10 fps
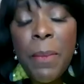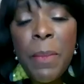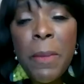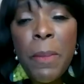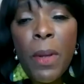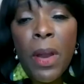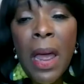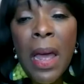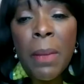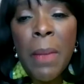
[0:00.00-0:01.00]
that
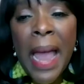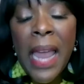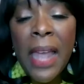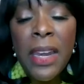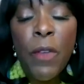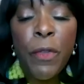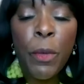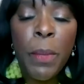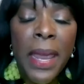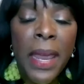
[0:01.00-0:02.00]
people, I know
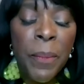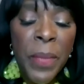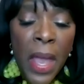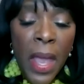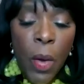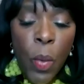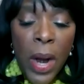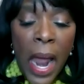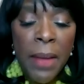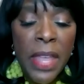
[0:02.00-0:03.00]
for me,
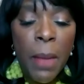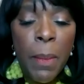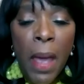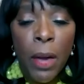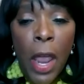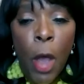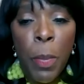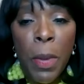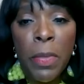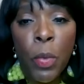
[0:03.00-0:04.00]
when I think about
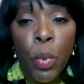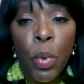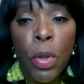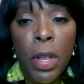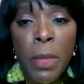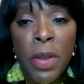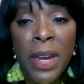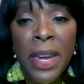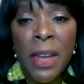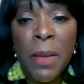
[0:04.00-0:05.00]
helping the rural
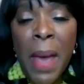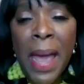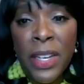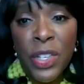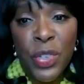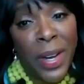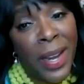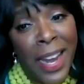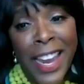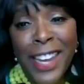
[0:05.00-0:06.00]
communities in my
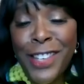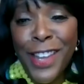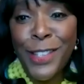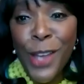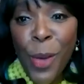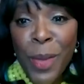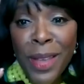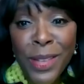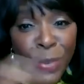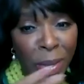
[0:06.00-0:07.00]
district, and like I said,
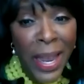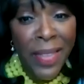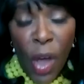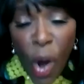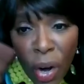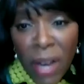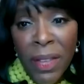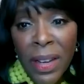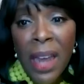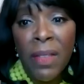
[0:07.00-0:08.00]
Selma is really at the heart
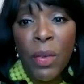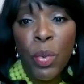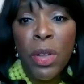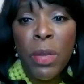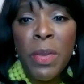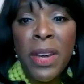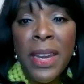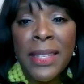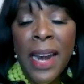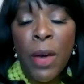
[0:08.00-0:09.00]
of a lot of the rural
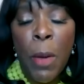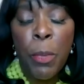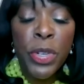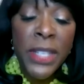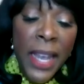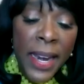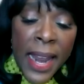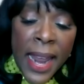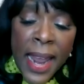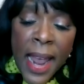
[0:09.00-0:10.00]
communities that I represent.
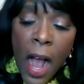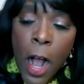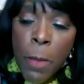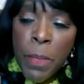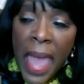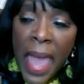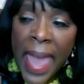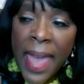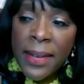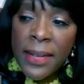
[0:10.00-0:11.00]

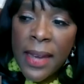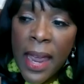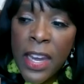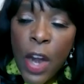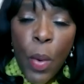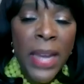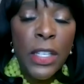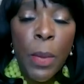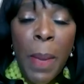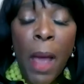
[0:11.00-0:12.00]

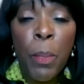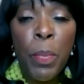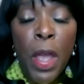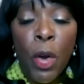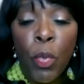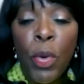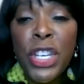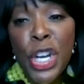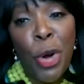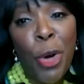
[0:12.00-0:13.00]
It's about
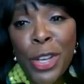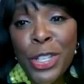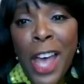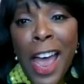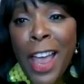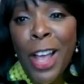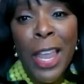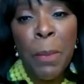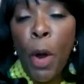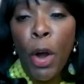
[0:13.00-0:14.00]
reaching across the
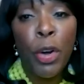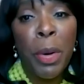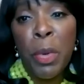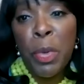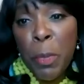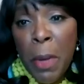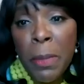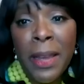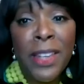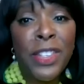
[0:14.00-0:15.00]
aisle and partnering with
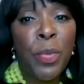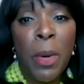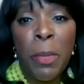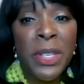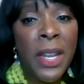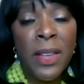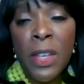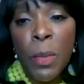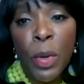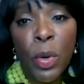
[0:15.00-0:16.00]
Republicans that represent
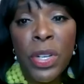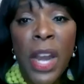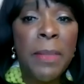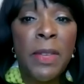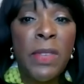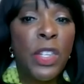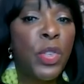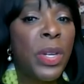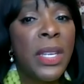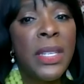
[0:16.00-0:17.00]
similar types of
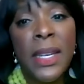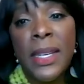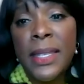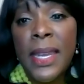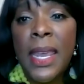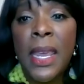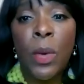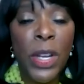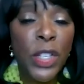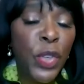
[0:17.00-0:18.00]
districts in Tennessee
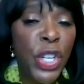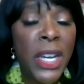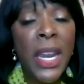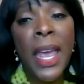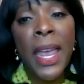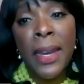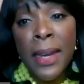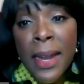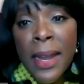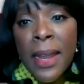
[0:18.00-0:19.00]
and West Virginia
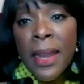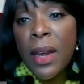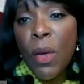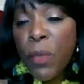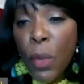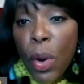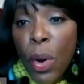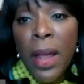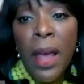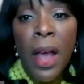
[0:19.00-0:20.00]
and,
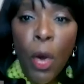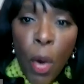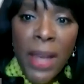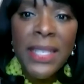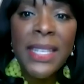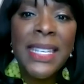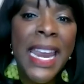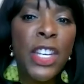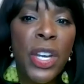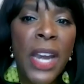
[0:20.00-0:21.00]
Florida, across this
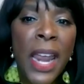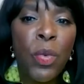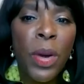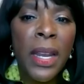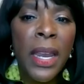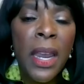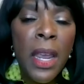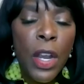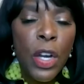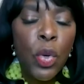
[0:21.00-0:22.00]
nation, and
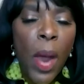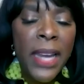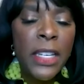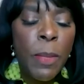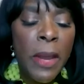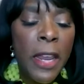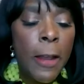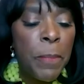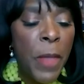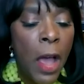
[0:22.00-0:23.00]
really trying to
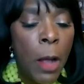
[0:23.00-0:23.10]
be